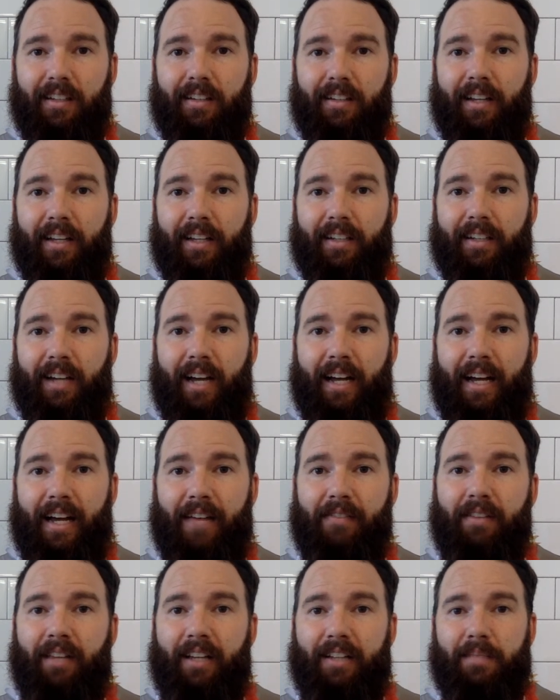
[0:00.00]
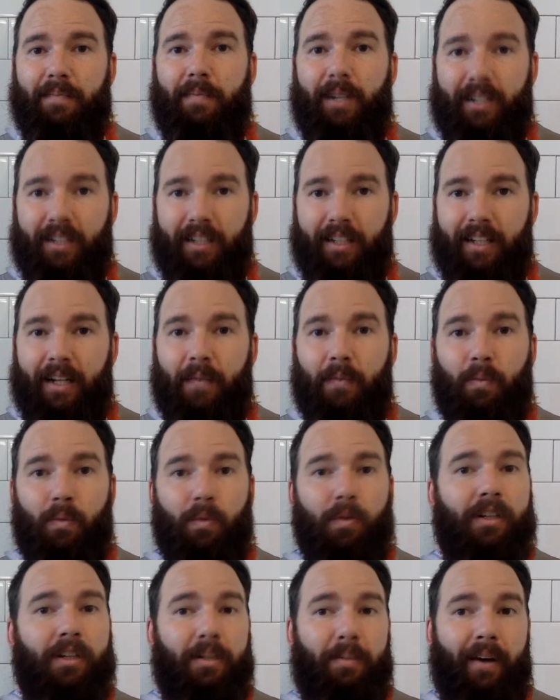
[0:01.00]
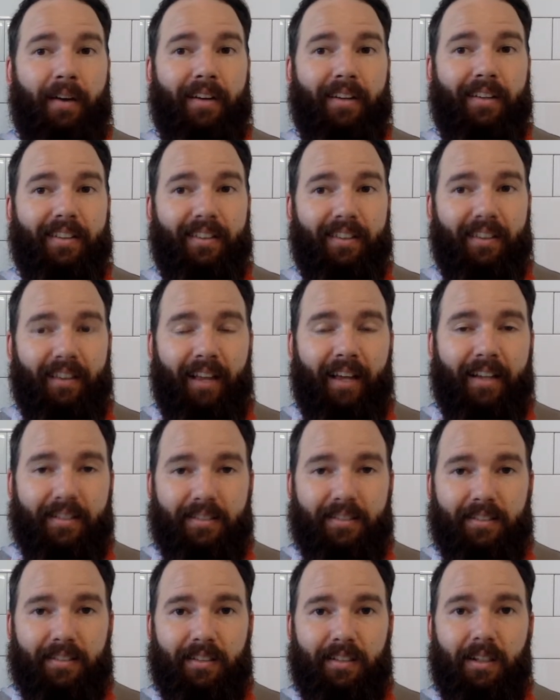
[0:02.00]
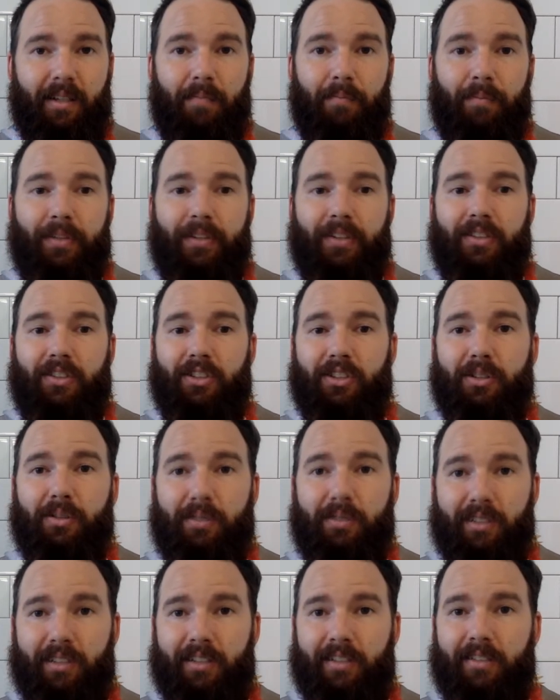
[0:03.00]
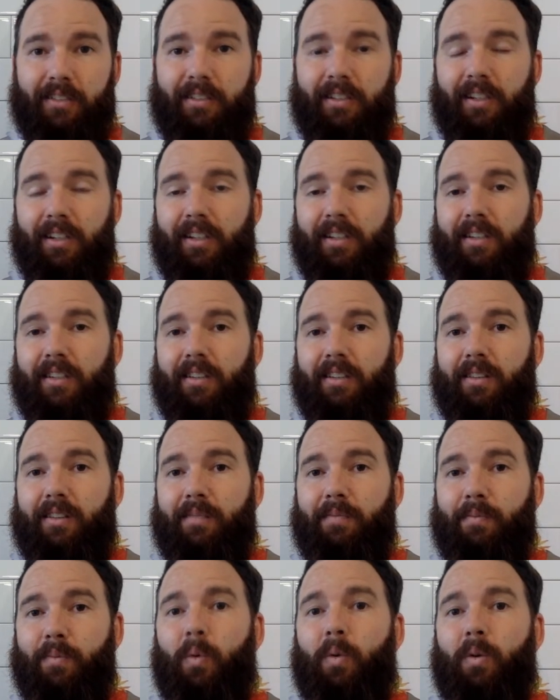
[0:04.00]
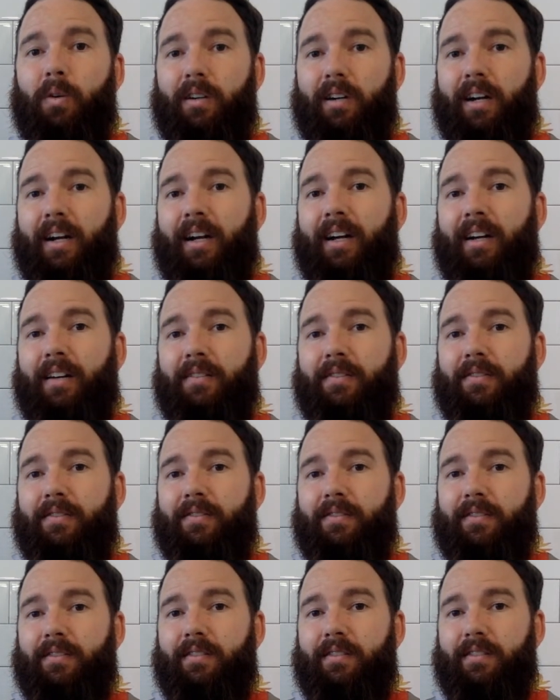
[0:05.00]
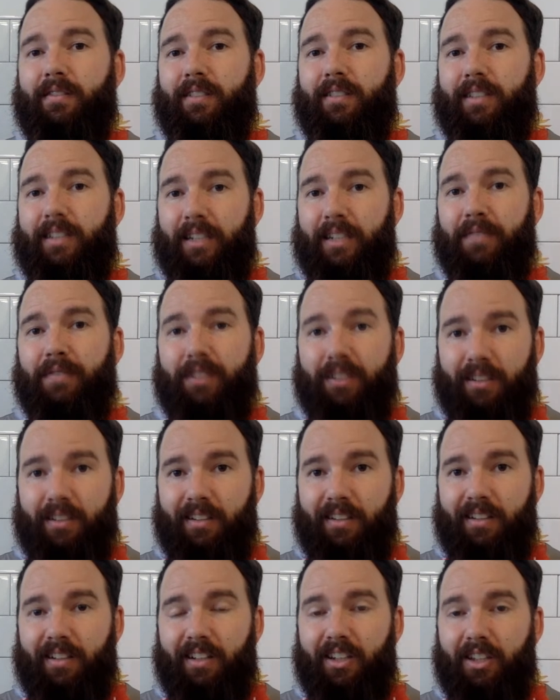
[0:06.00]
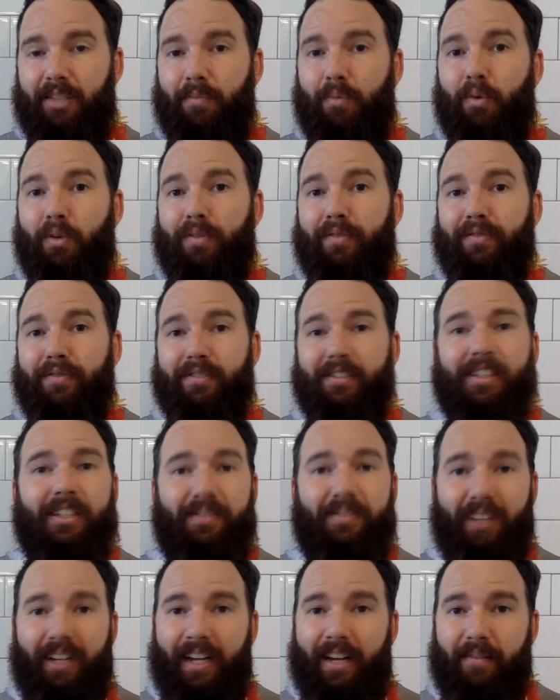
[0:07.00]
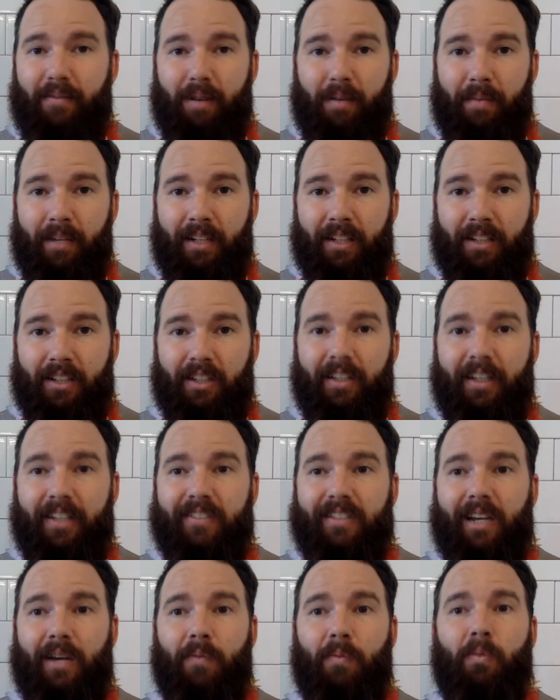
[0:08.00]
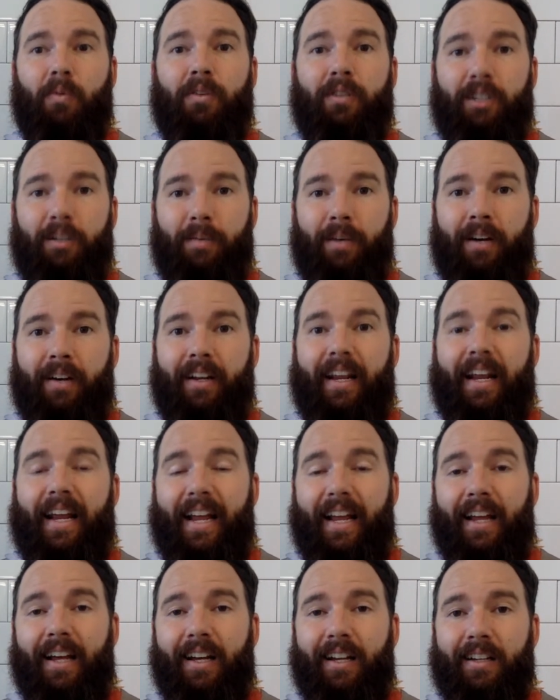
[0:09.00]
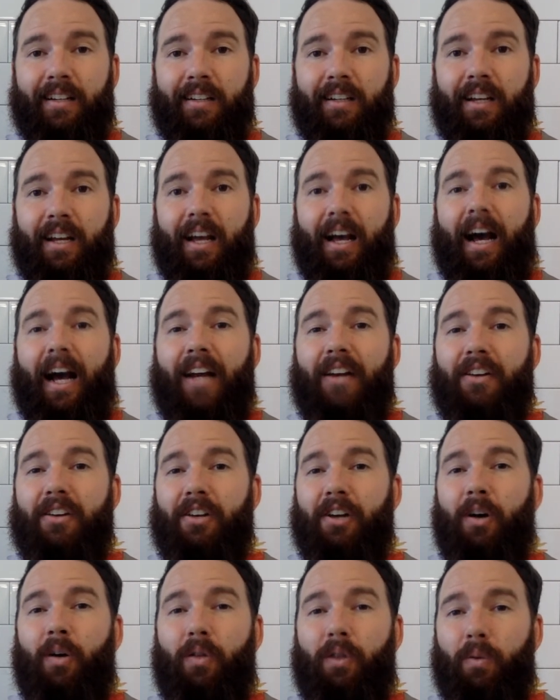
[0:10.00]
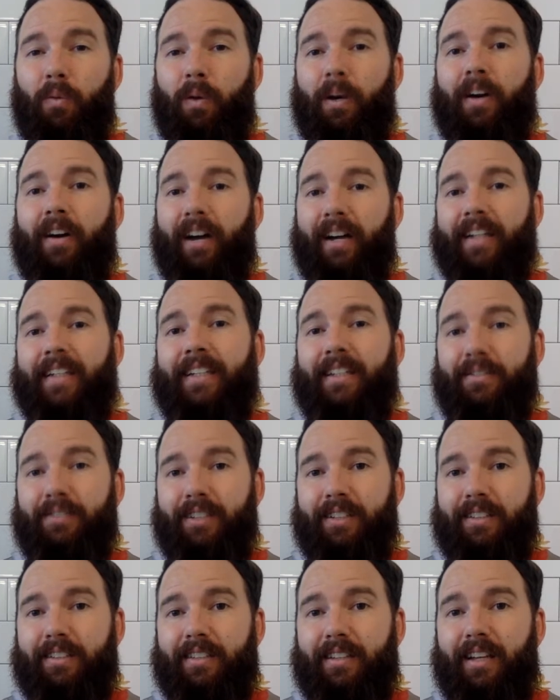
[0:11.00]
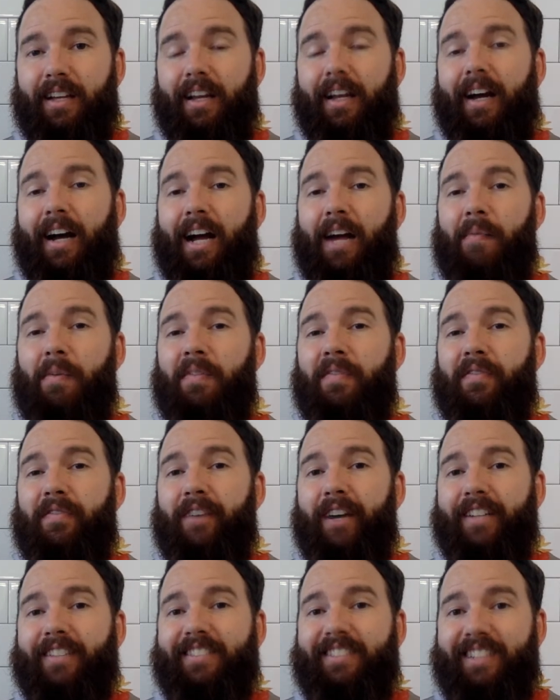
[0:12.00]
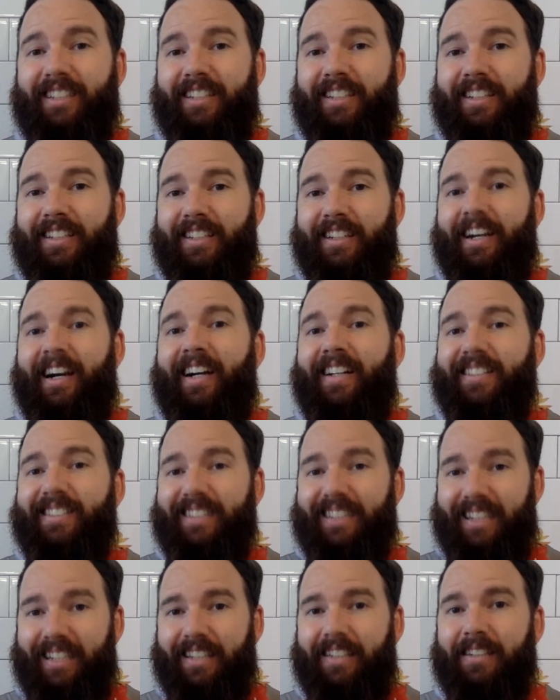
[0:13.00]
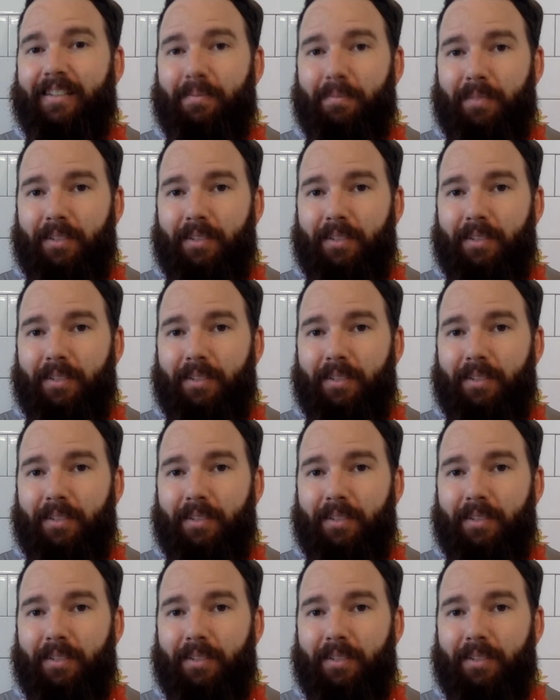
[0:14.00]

Like, I have less money and I worry about it less. But the truth is, the more I've given, the more freedom I have about money, the less I worry about it. And I know that where I give it, I am investing in God's kingdom.